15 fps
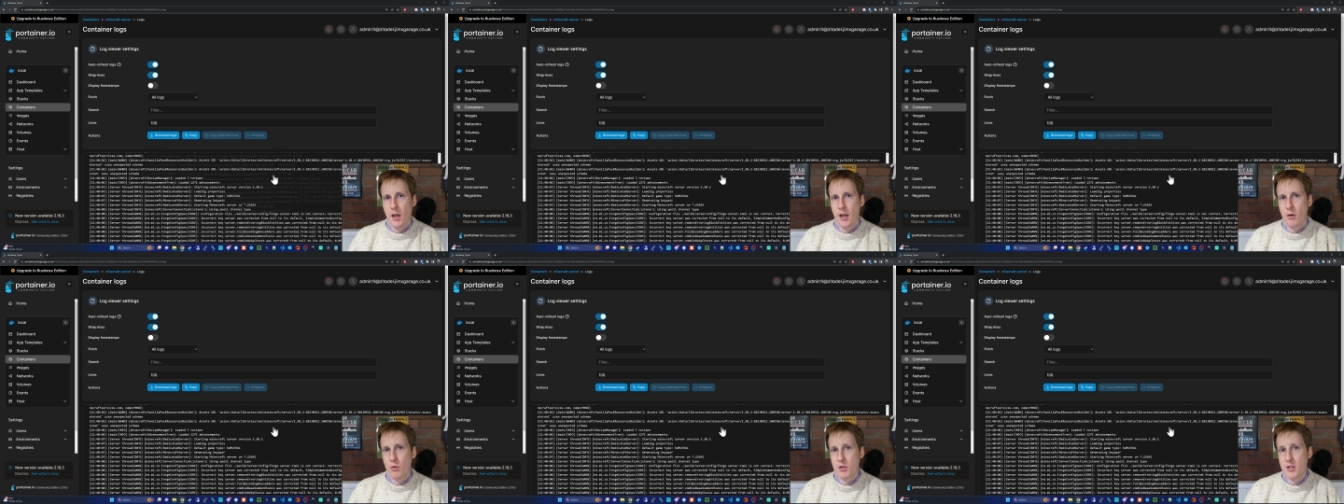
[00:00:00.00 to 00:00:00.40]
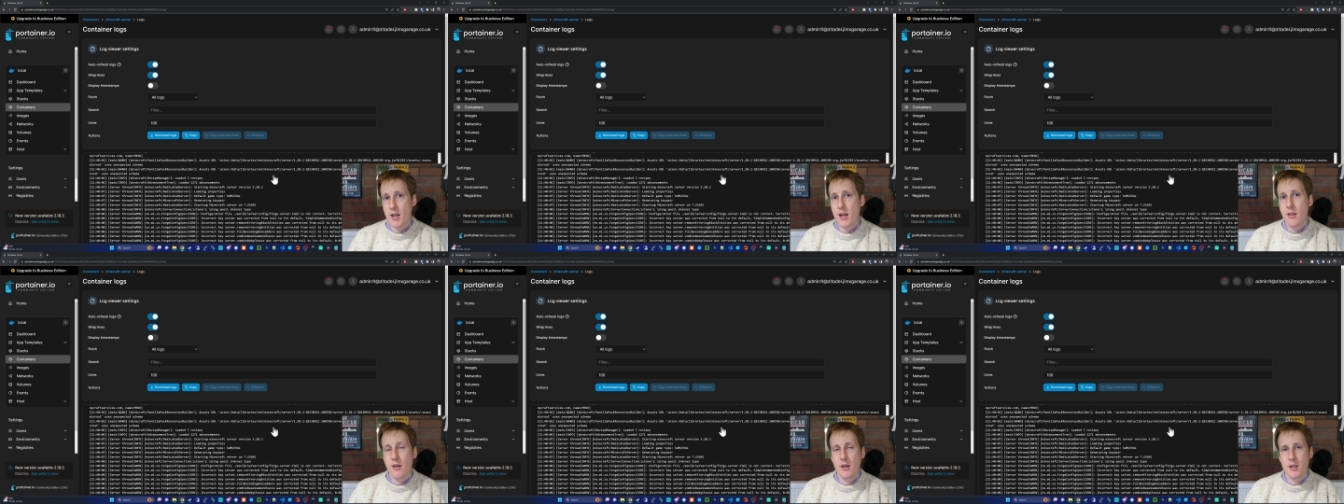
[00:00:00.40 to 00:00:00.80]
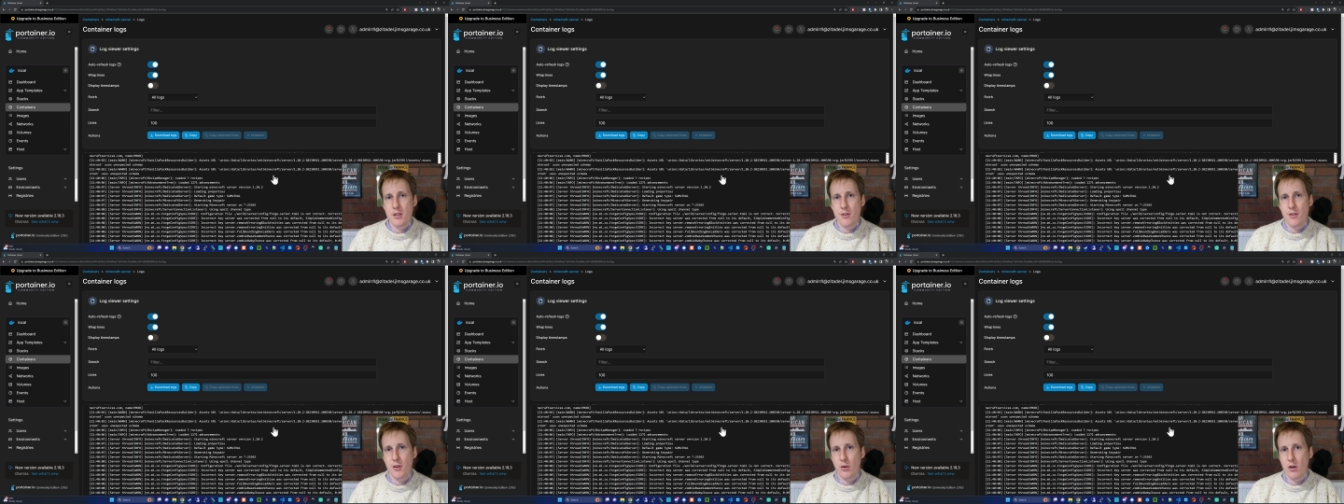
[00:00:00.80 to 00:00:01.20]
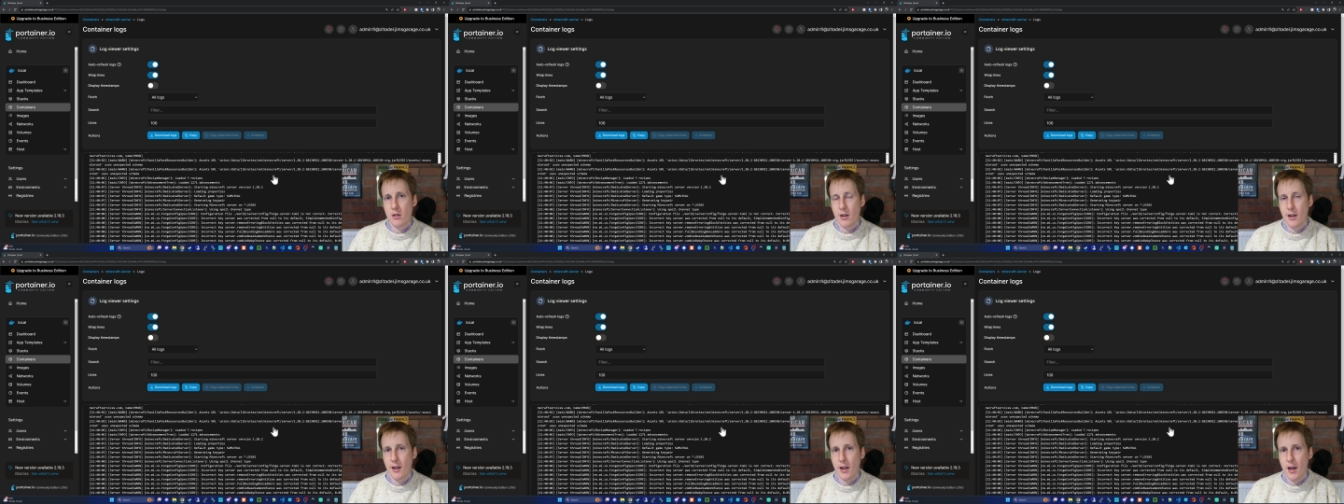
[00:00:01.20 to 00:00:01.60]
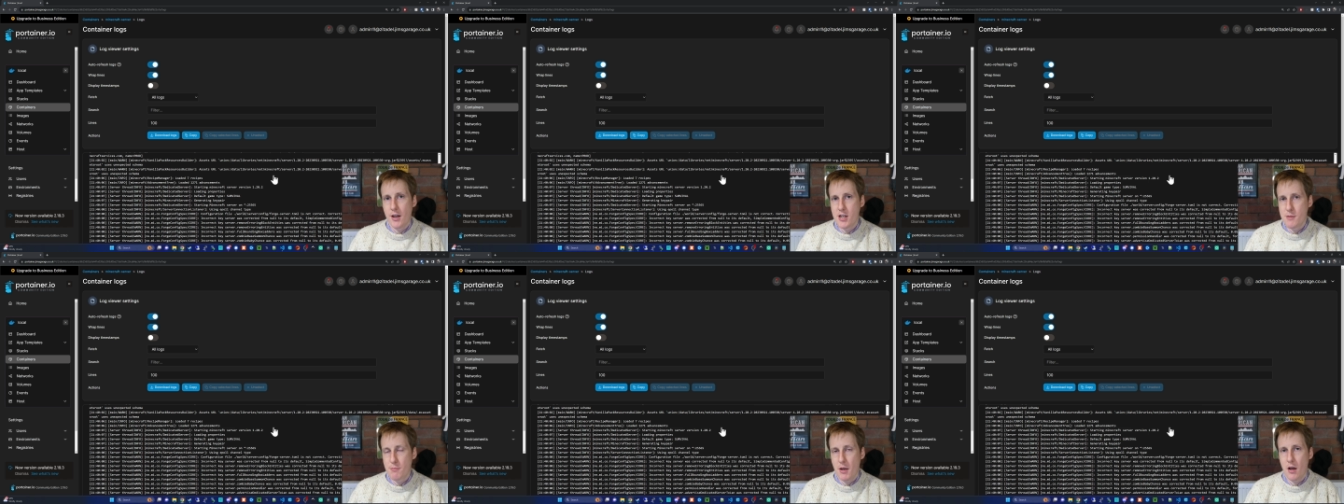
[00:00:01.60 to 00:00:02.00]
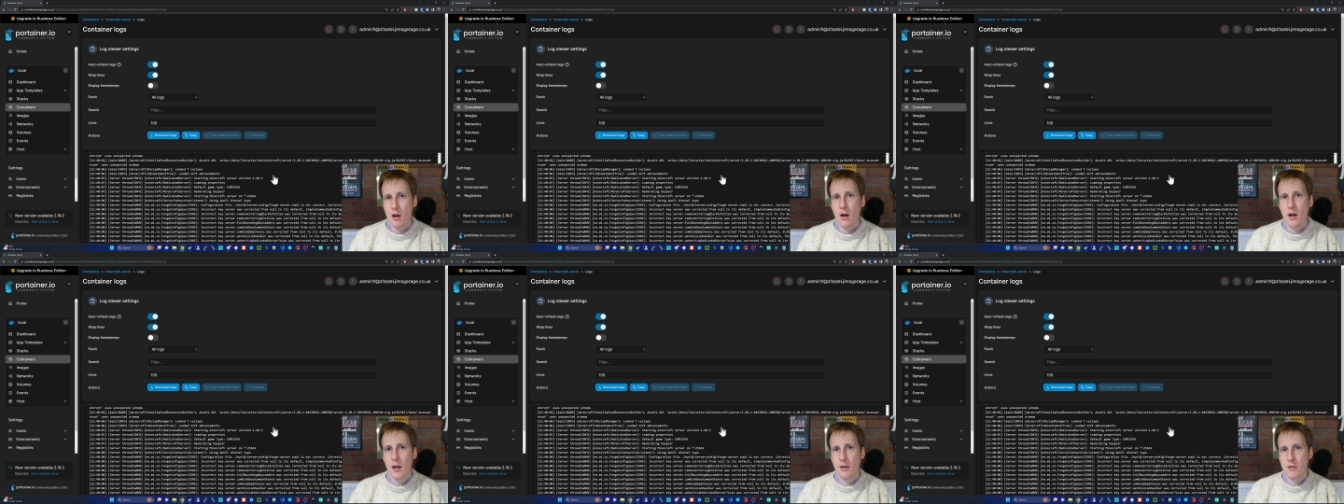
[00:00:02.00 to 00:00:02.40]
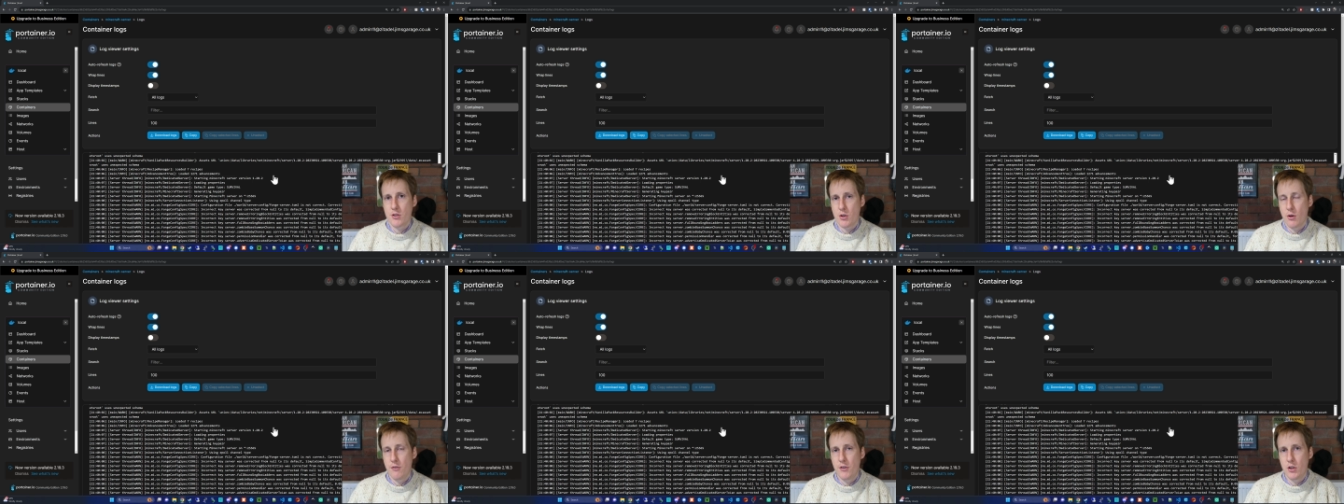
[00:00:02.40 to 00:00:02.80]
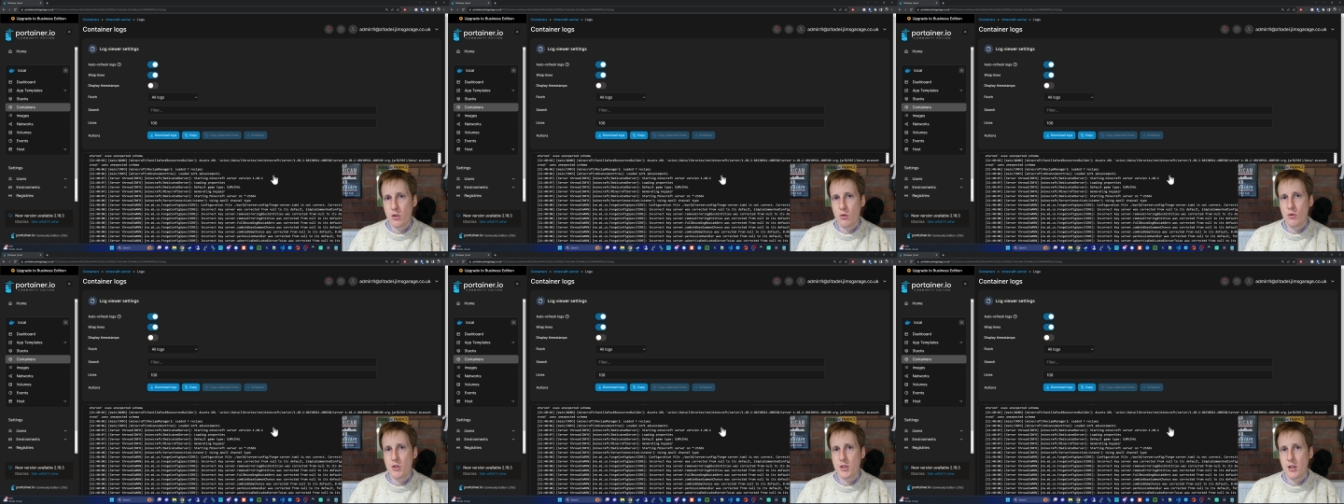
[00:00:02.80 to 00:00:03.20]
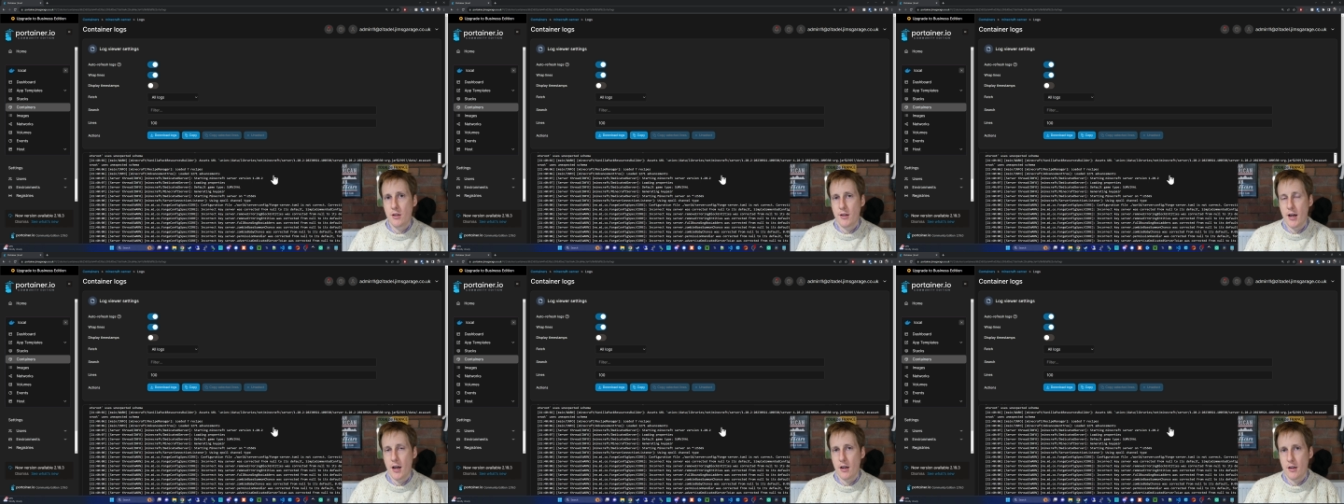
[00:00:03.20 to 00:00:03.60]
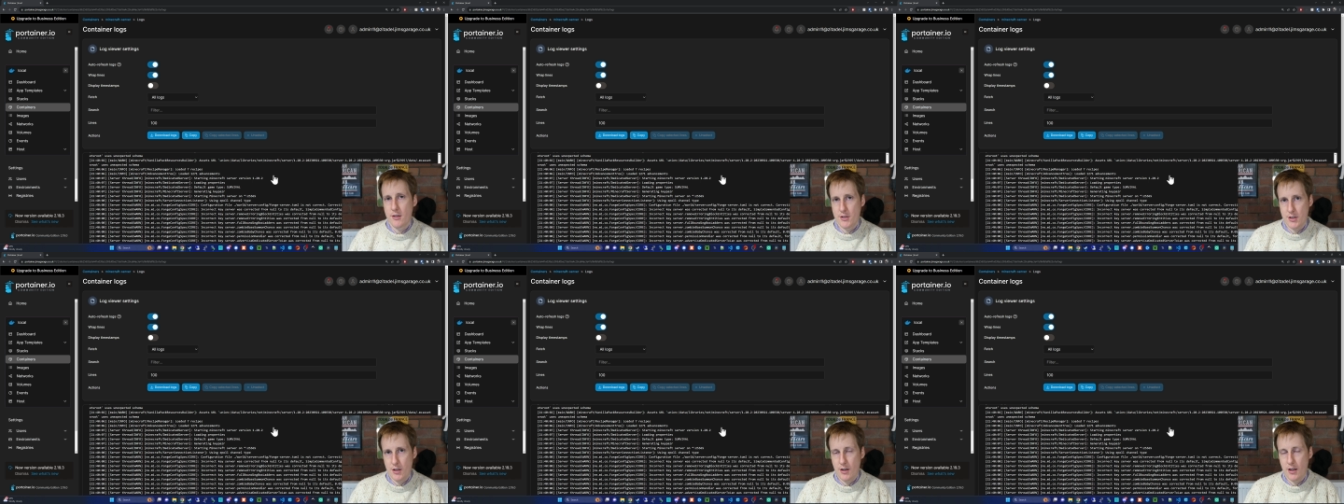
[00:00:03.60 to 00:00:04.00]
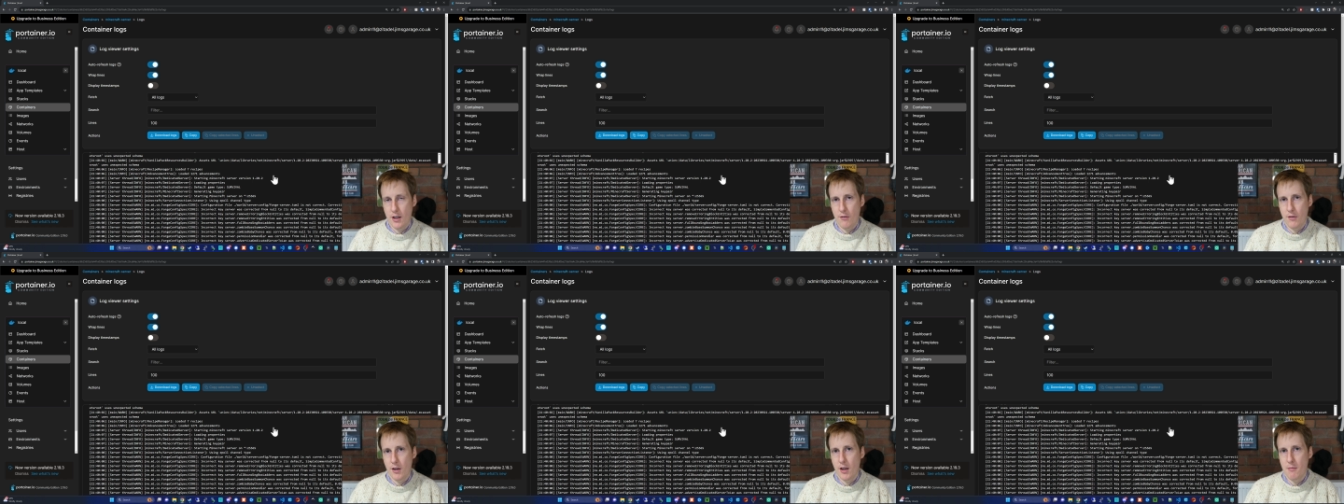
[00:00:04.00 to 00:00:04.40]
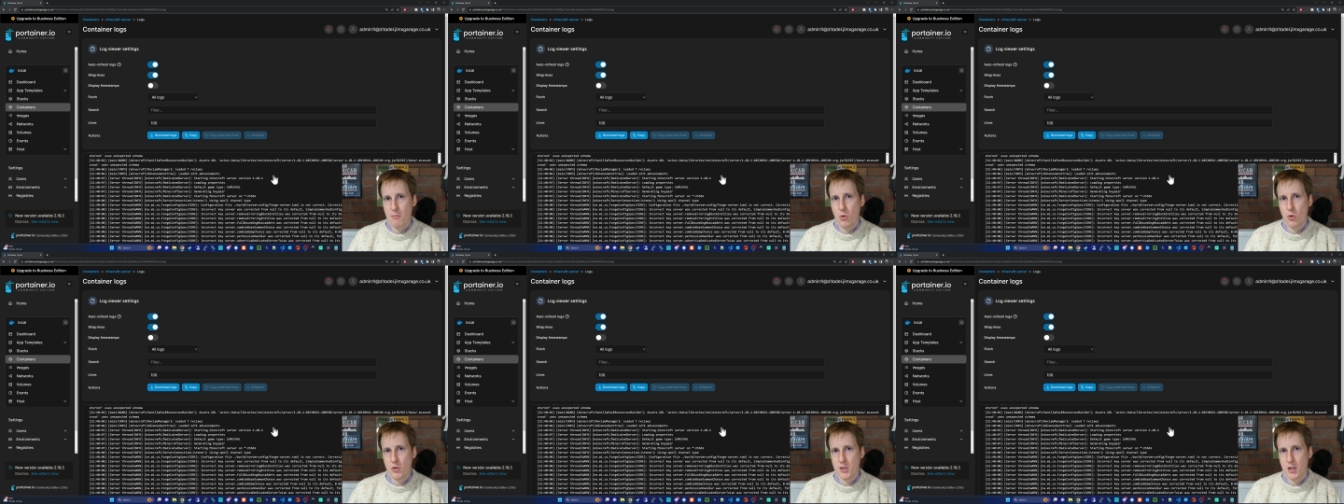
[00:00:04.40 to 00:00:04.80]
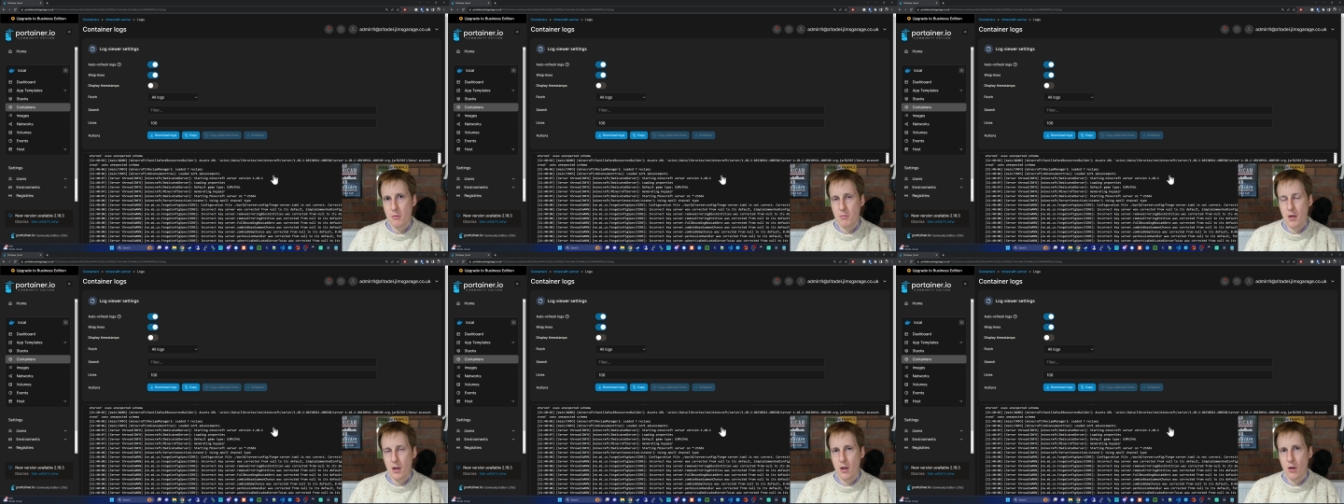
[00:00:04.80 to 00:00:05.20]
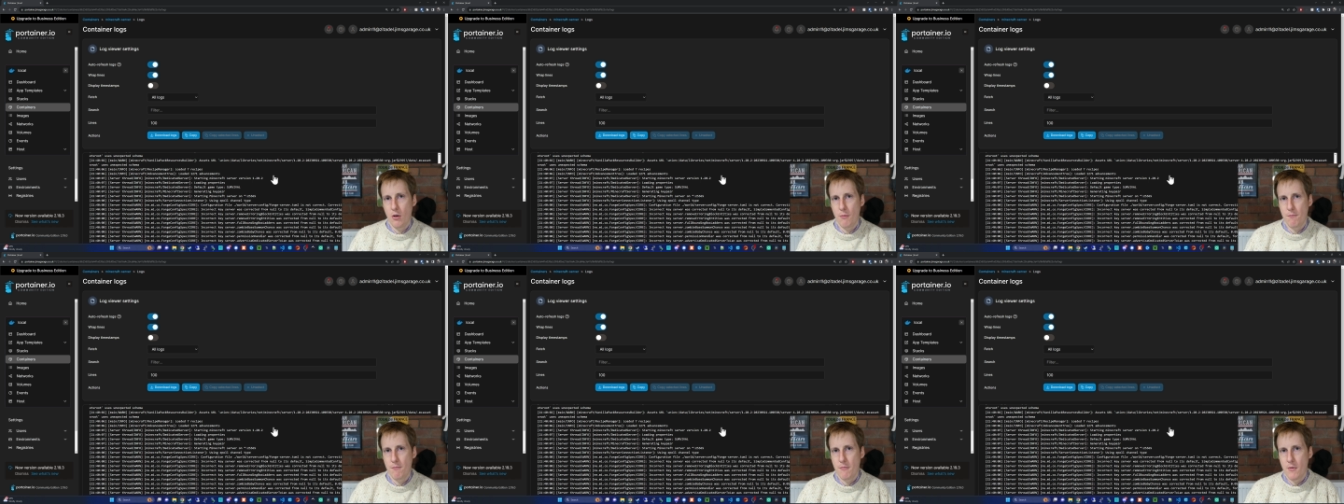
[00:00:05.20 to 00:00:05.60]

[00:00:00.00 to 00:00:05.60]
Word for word: It will say that it's throttling and it's behind. So if you do see that, consider giving it more CPU.